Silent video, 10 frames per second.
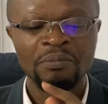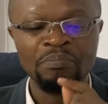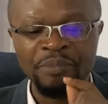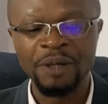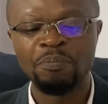
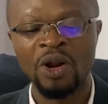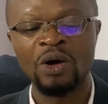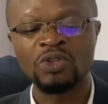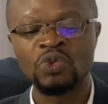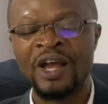
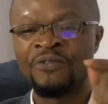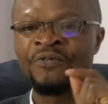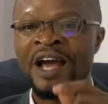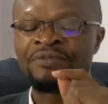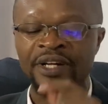mid-block to a
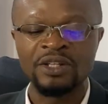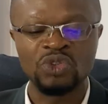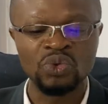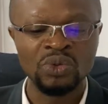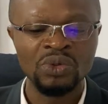
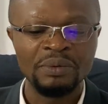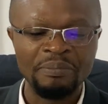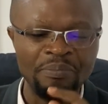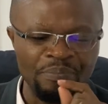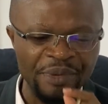5-3-2
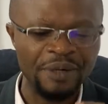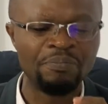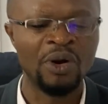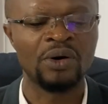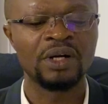
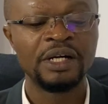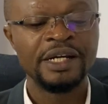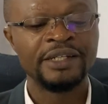mid-block.